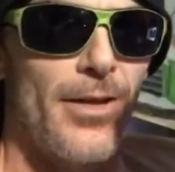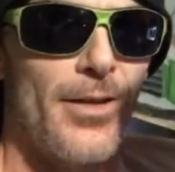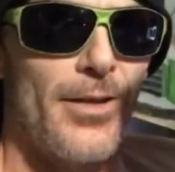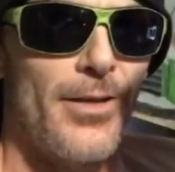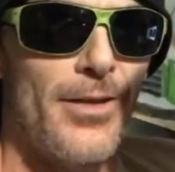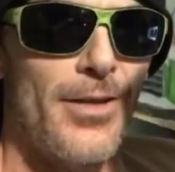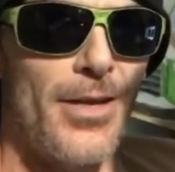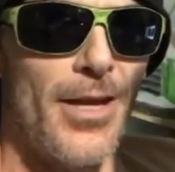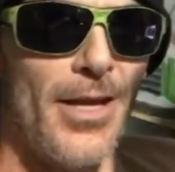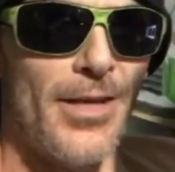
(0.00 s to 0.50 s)

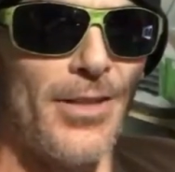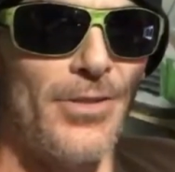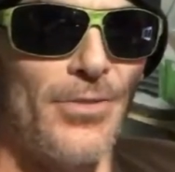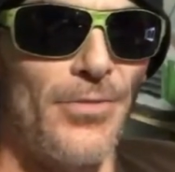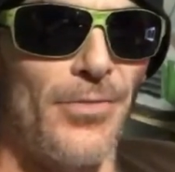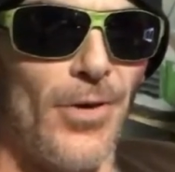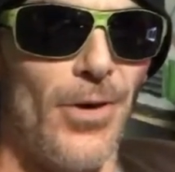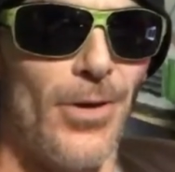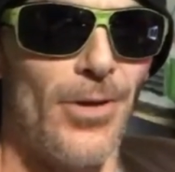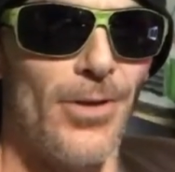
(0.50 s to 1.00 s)
Next
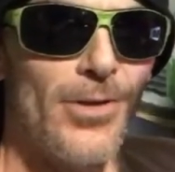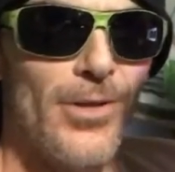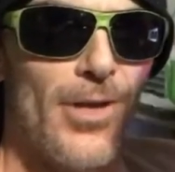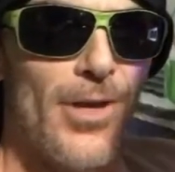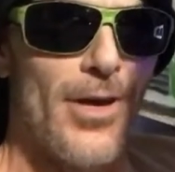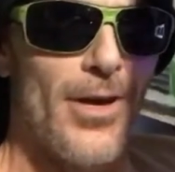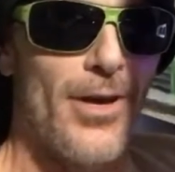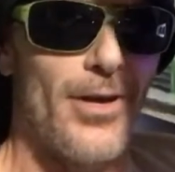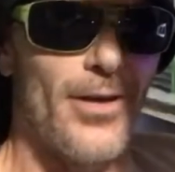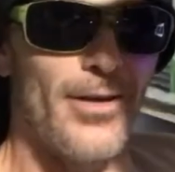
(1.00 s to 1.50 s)
fart
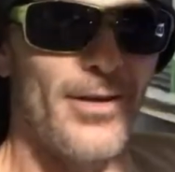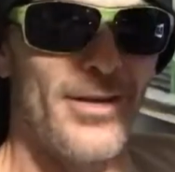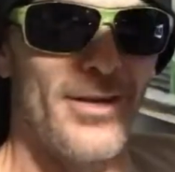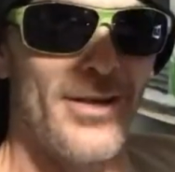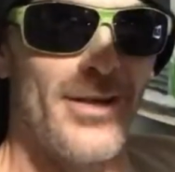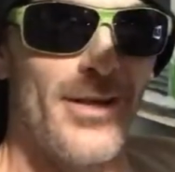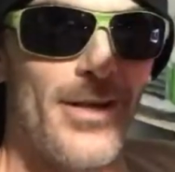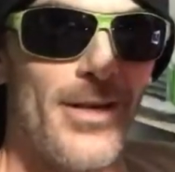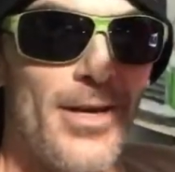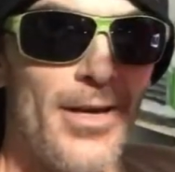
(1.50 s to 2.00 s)
log.
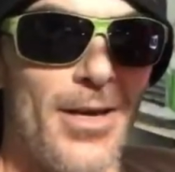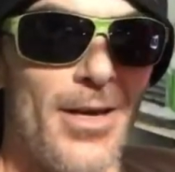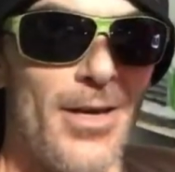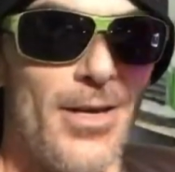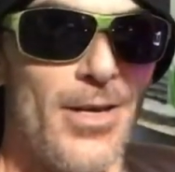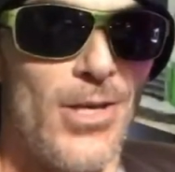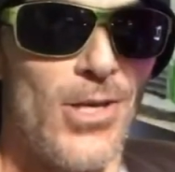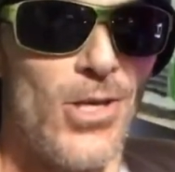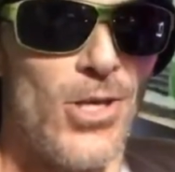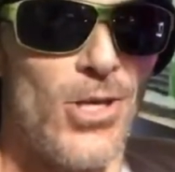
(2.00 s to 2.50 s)

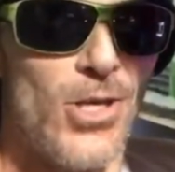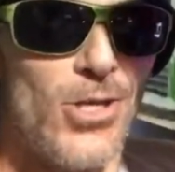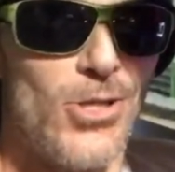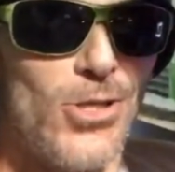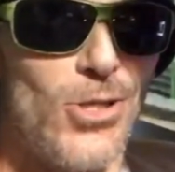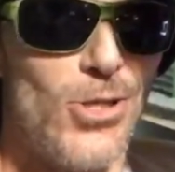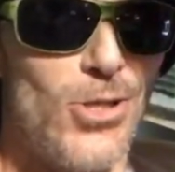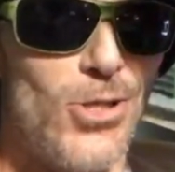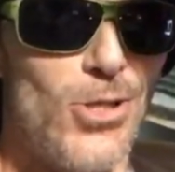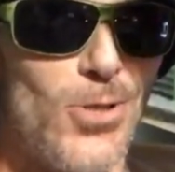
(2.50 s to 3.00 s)

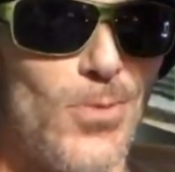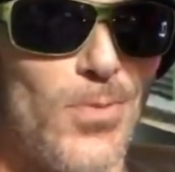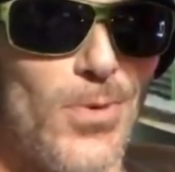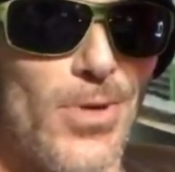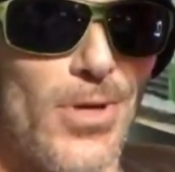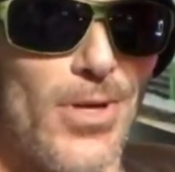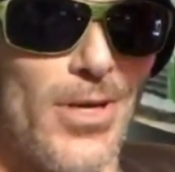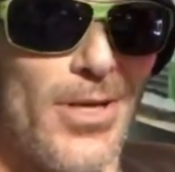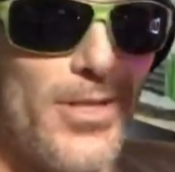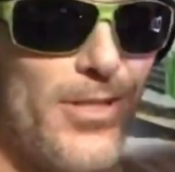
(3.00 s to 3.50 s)

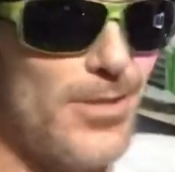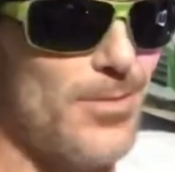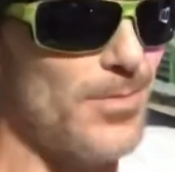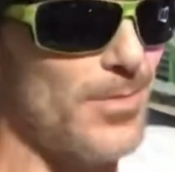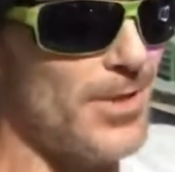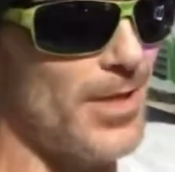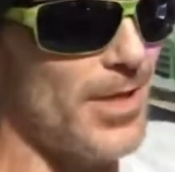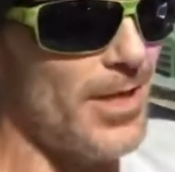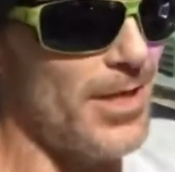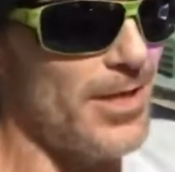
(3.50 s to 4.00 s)
Super awesome
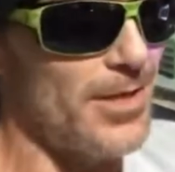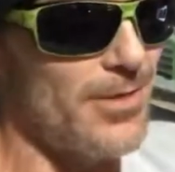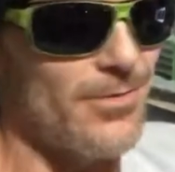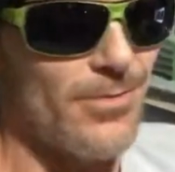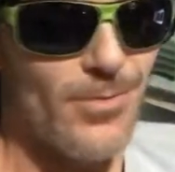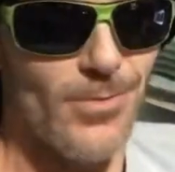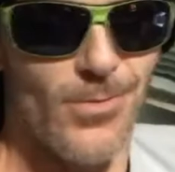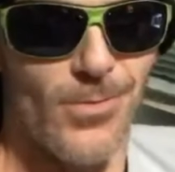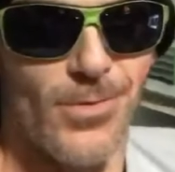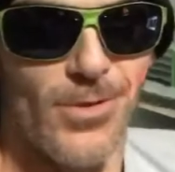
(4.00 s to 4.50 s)
kite
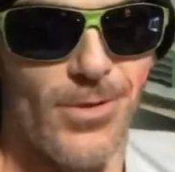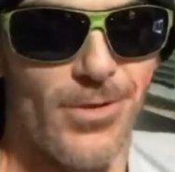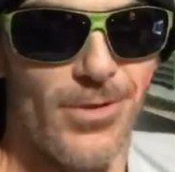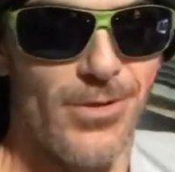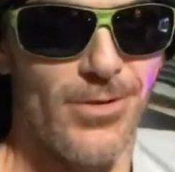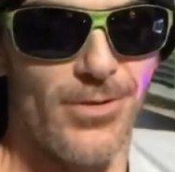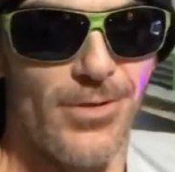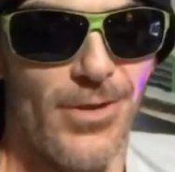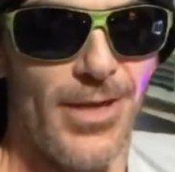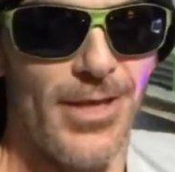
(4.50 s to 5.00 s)
from
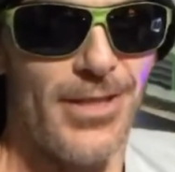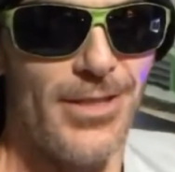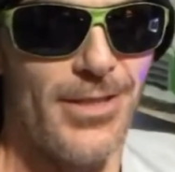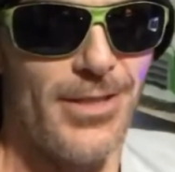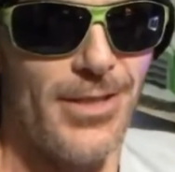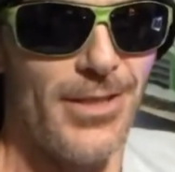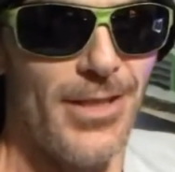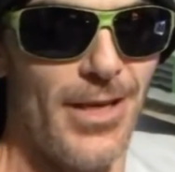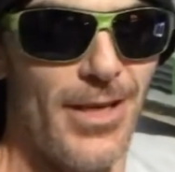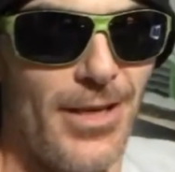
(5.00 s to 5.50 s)
world's greatest
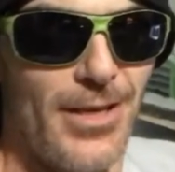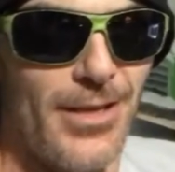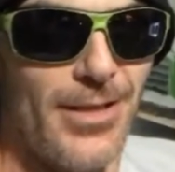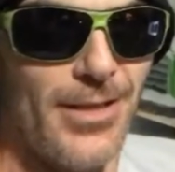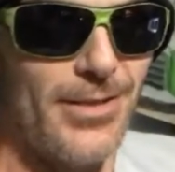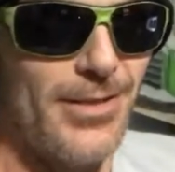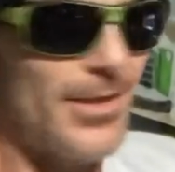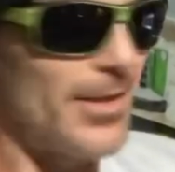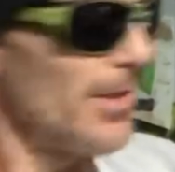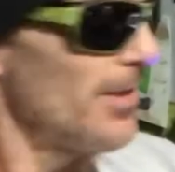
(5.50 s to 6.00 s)
kiting.
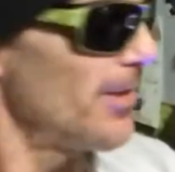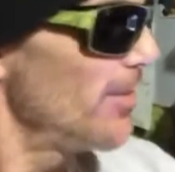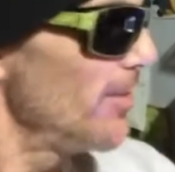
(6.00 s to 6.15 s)
Thank